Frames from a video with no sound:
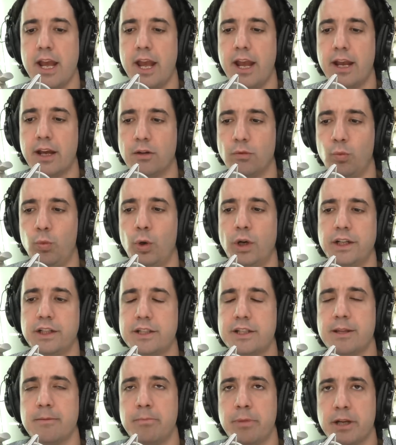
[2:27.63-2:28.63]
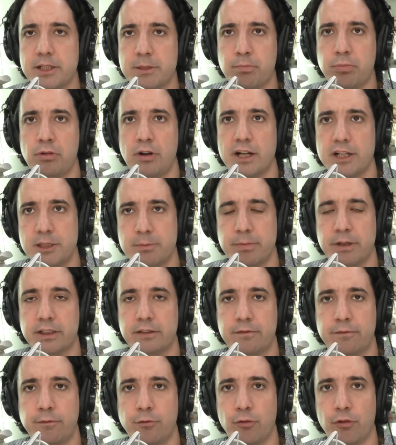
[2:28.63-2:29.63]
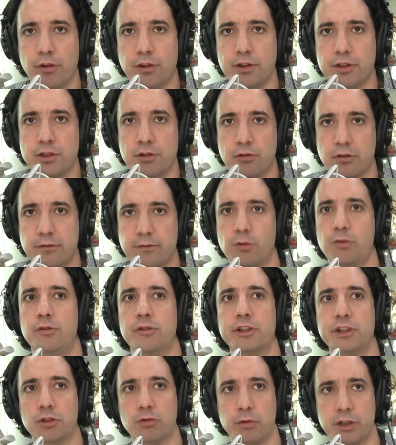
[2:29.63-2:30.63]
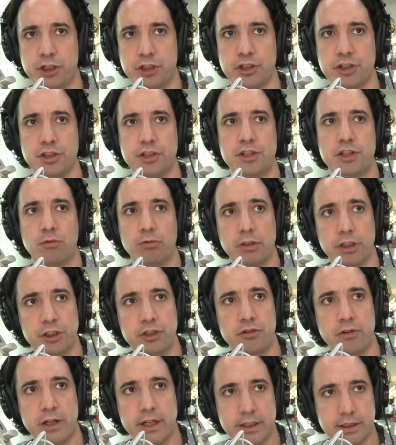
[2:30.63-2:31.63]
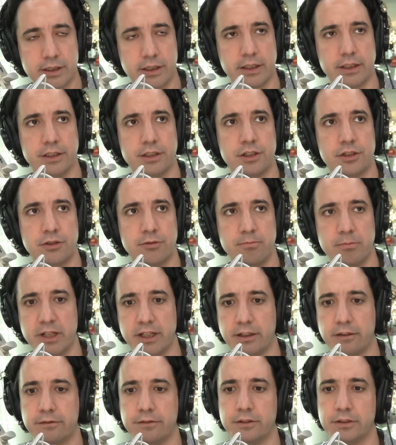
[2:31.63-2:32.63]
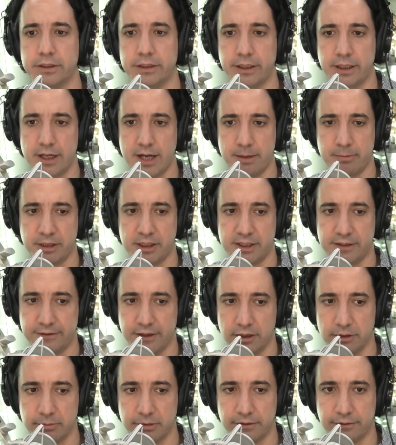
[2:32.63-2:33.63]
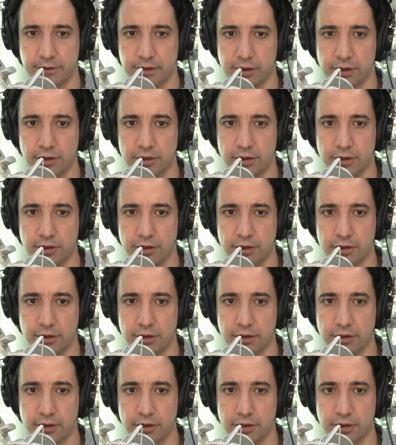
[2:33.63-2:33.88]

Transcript: and what is the best prospect for the sort of oil riches to really translate into meaningful economic development for